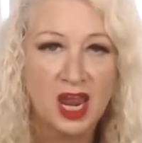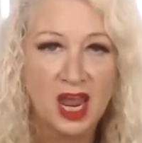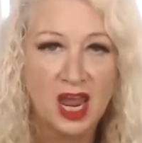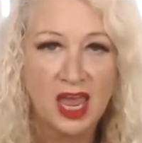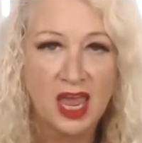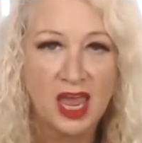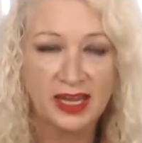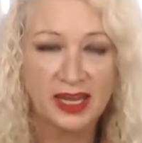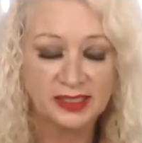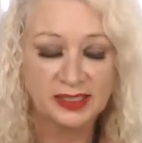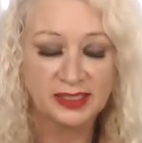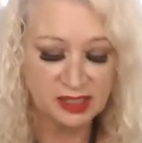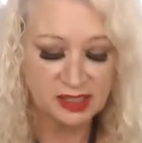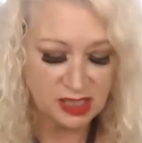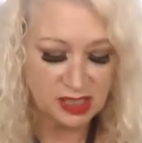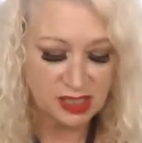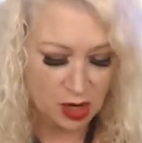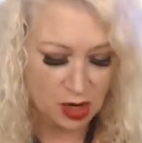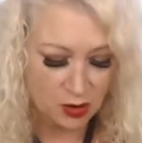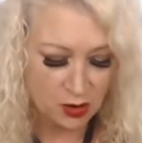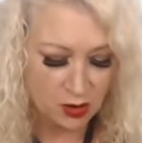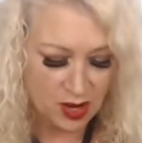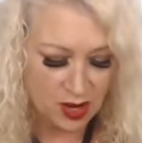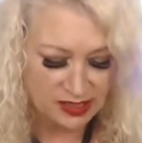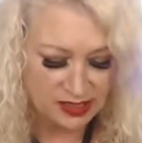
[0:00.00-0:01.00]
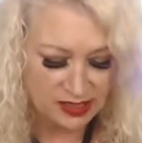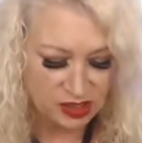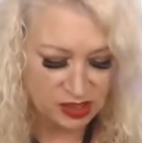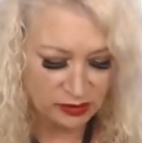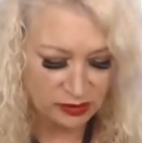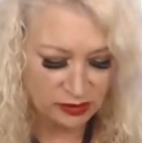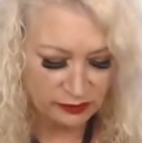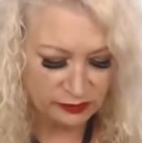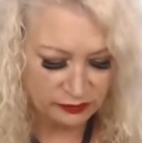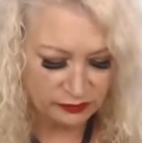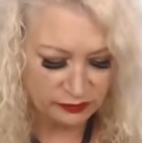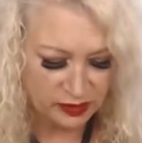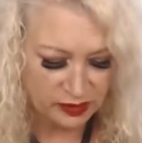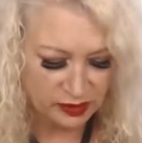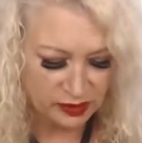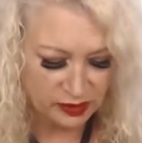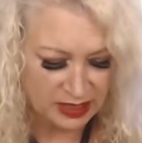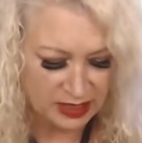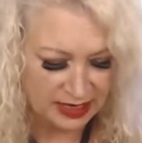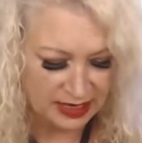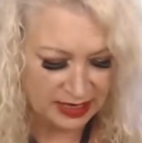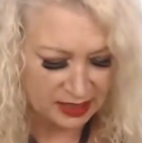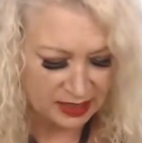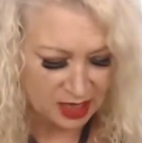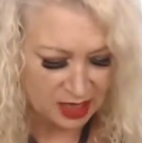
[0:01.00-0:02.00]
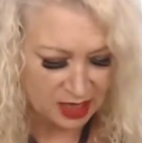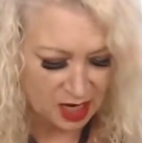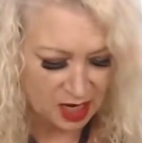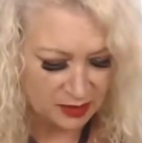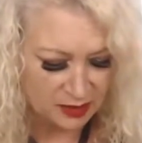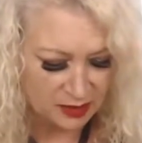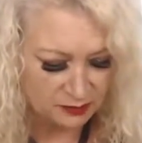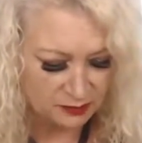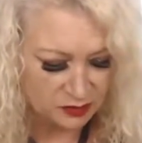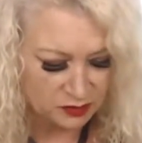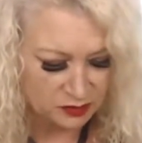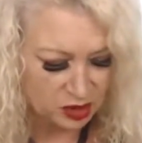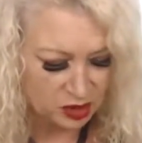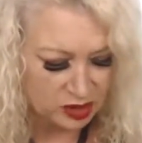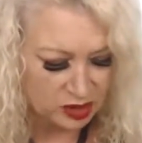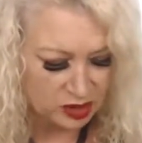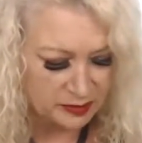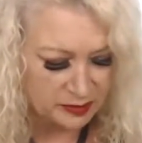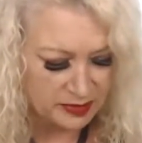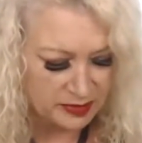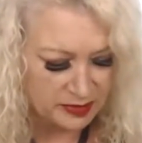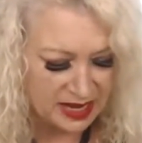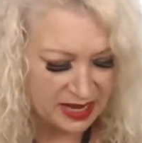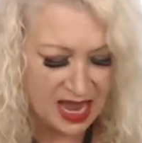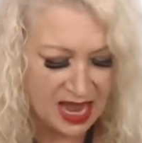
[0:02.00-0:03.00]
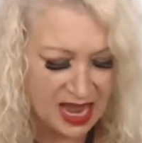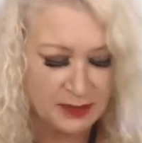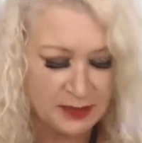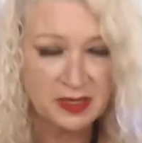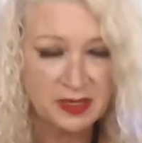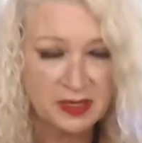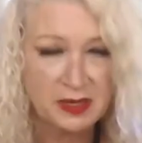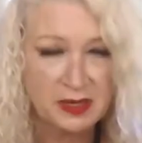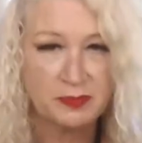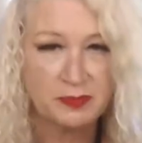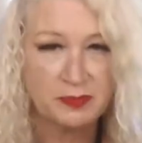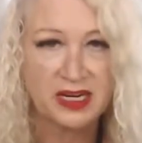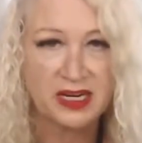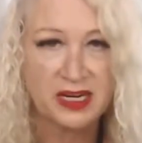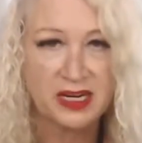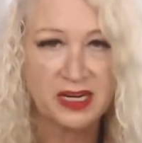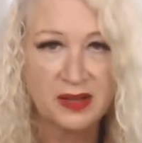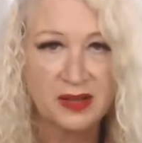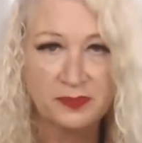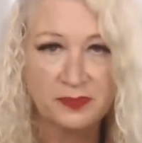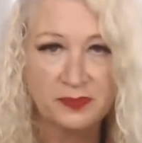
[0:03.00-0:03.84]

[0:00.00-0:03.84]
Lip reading: And so I do feel like you're going to be happy, but